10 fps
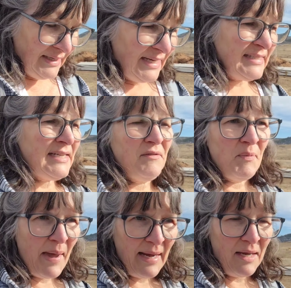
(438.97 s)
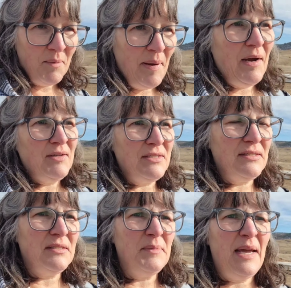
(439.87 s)
Has to have a backup power
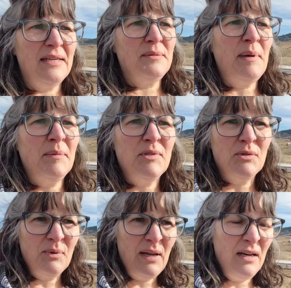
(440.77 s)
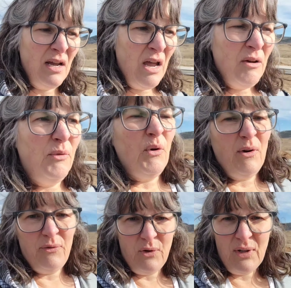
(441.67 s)
system. It has to be able to run for
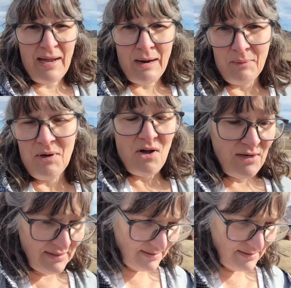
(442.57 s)
a full hour on